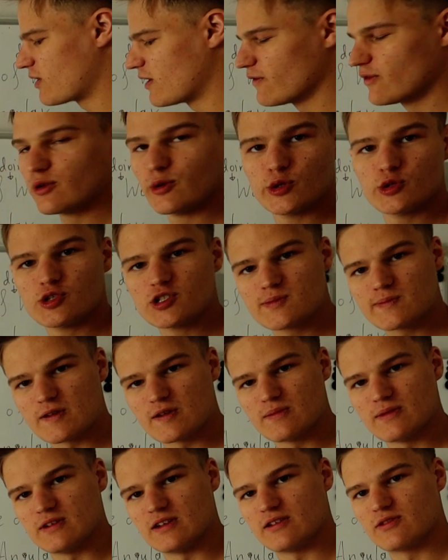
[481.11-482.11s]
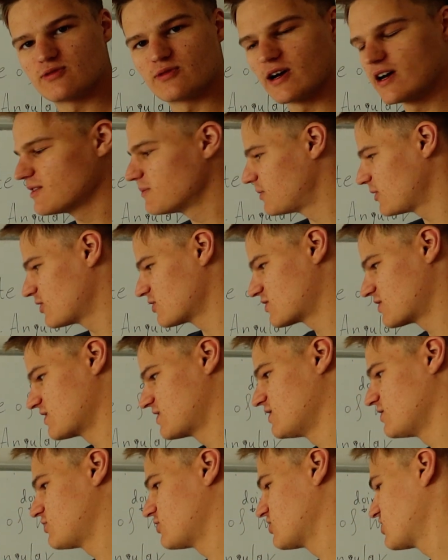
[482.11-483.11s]
revolutions per minute, right? Because this
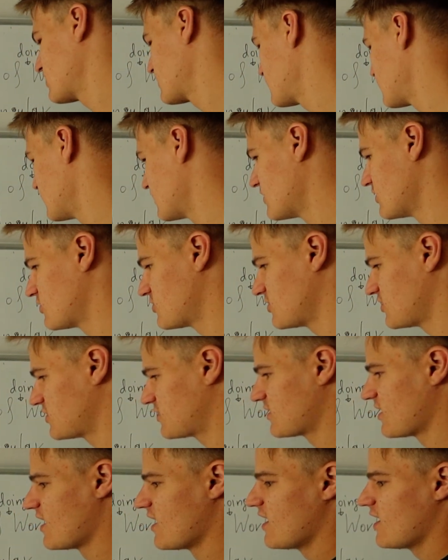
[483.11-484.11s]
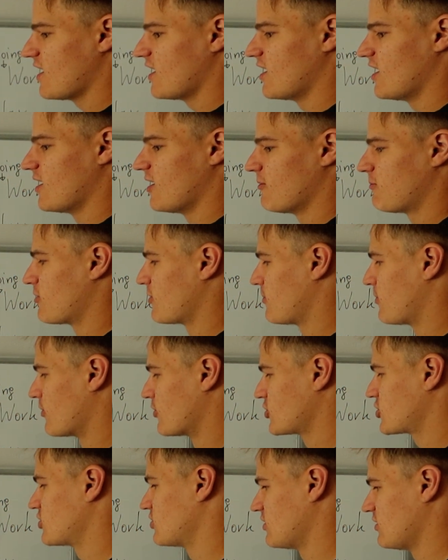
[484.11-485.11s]
is just
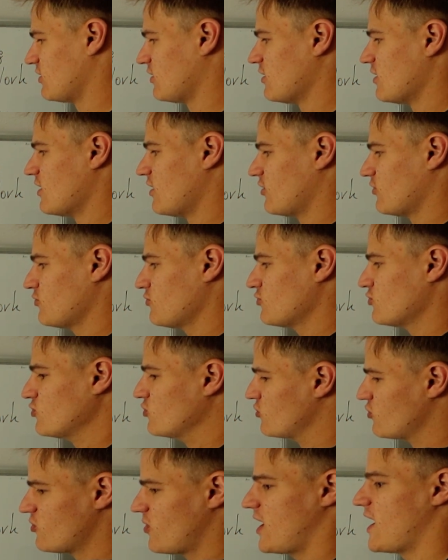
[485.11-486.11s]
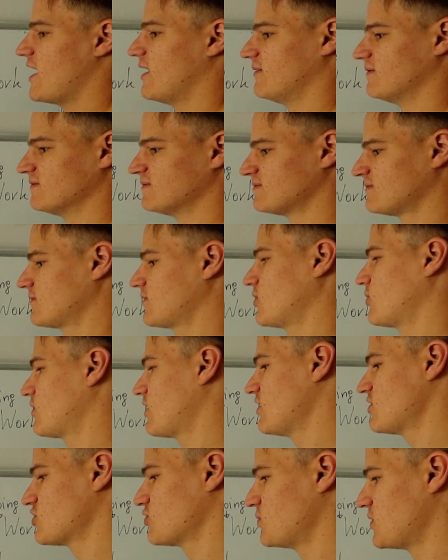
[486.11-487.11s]
proportional to n.
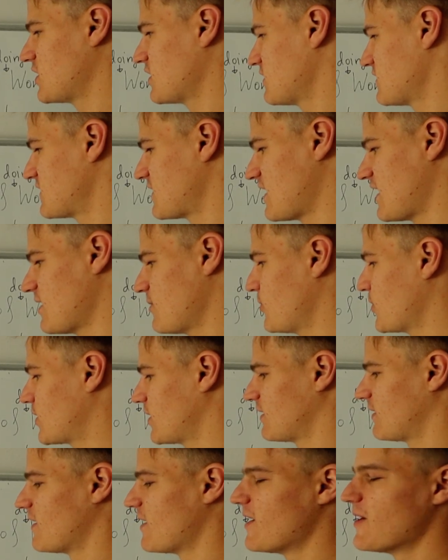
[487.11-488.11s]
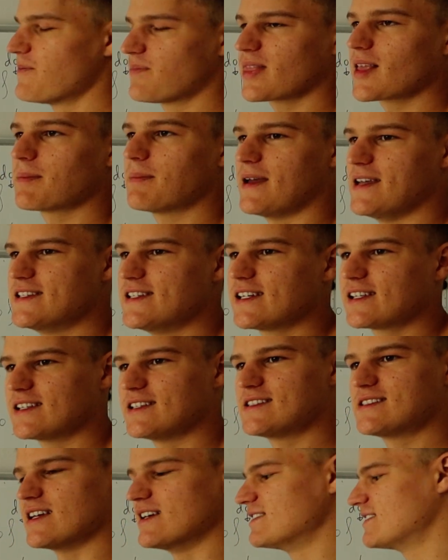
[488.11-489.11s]
Okay, so we can basically
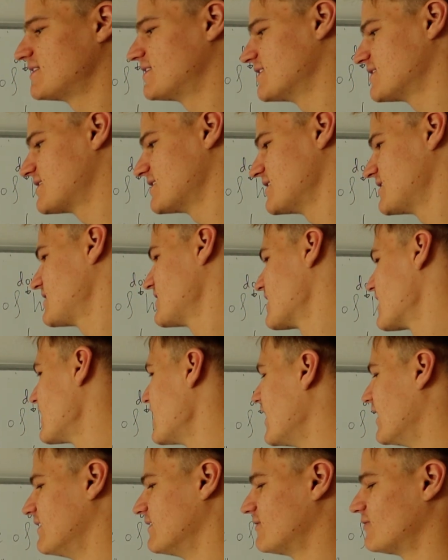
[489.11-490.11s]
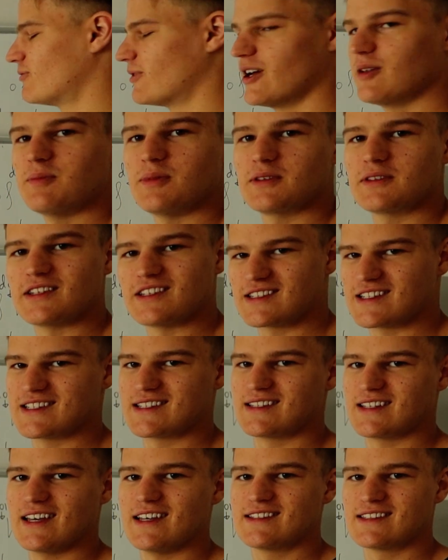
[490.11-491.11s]
say that this is n, right? But
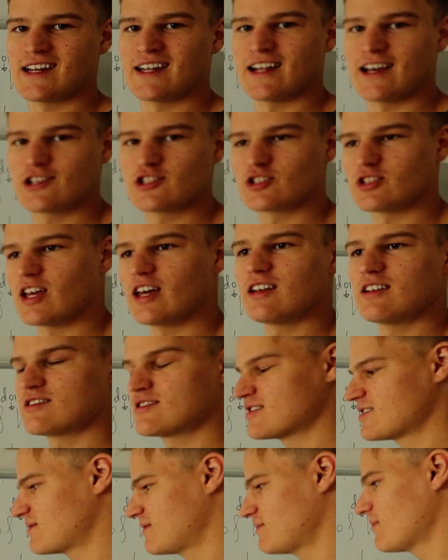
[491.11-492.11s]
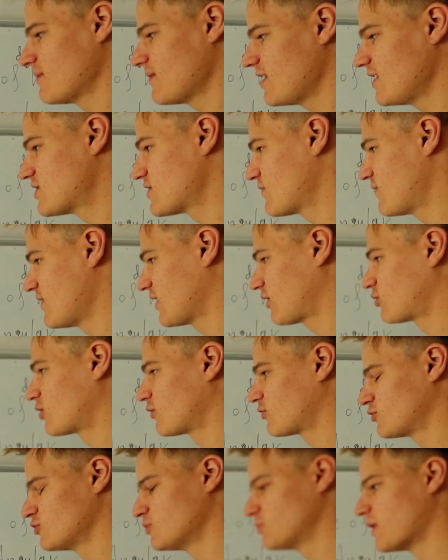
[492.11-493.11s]
it's not actually n. It's a factor
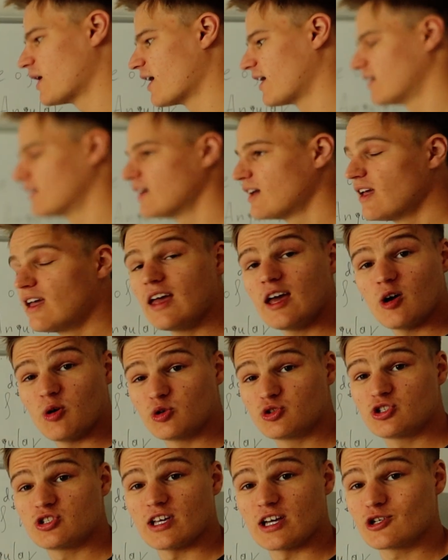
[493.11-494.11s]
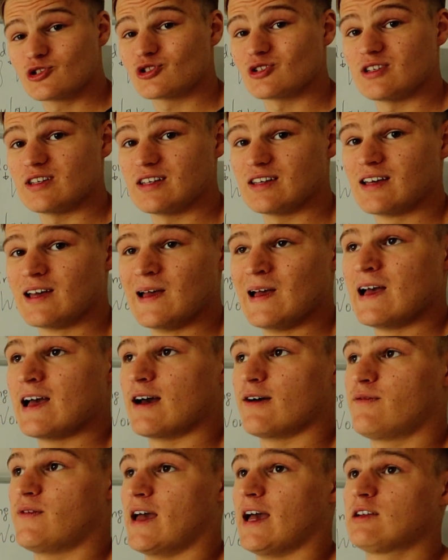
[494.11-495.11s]
of 2 pi, which is actually
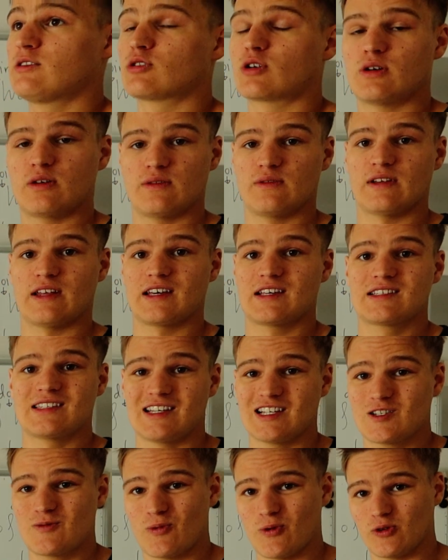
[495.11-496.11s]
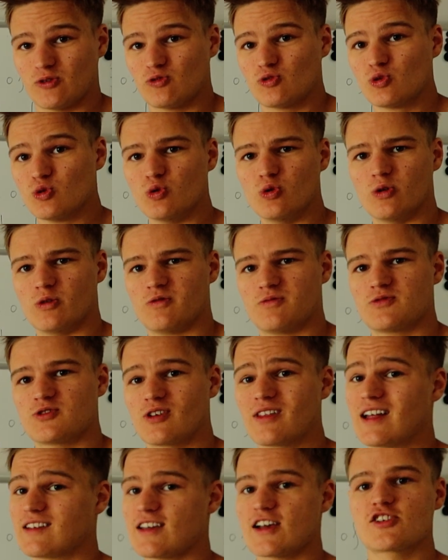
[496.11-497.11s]
a factor of like 6.2. So
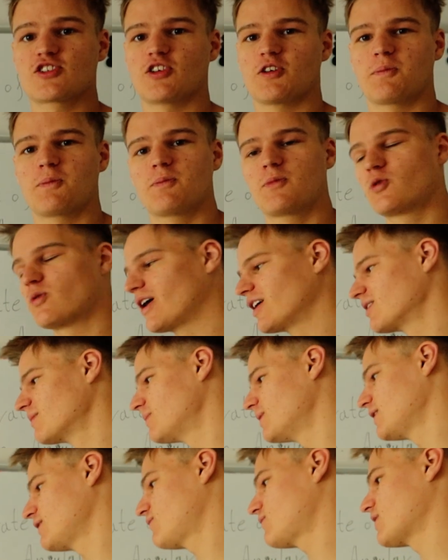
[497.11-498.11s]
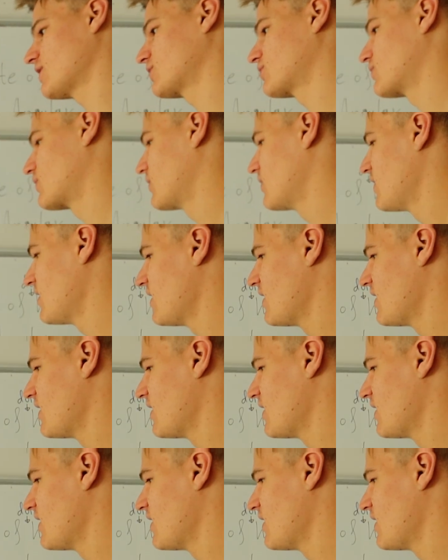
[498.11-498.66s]
that's actually quite a big factor.